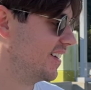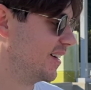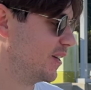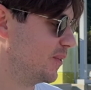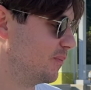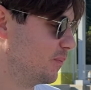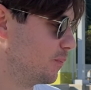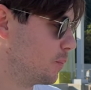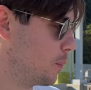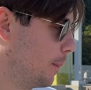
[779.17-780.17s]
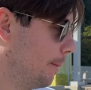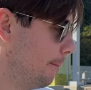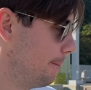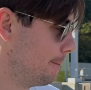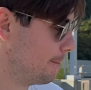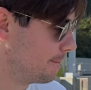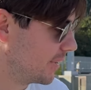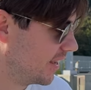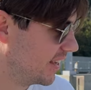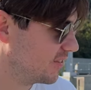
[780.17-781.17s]
Um,
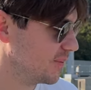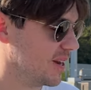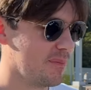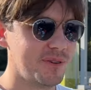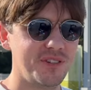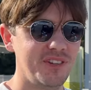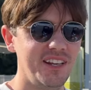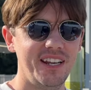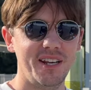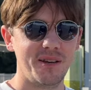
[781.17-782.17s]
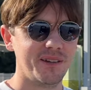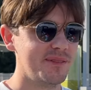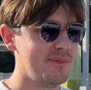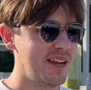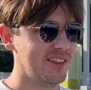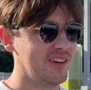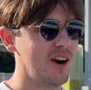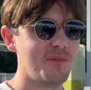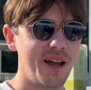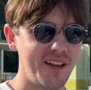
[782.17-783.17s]
gives me an opportunity to make the
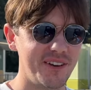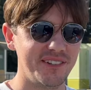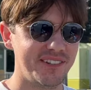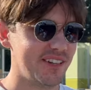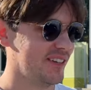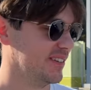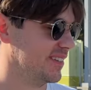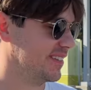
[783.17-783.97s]
car my own, so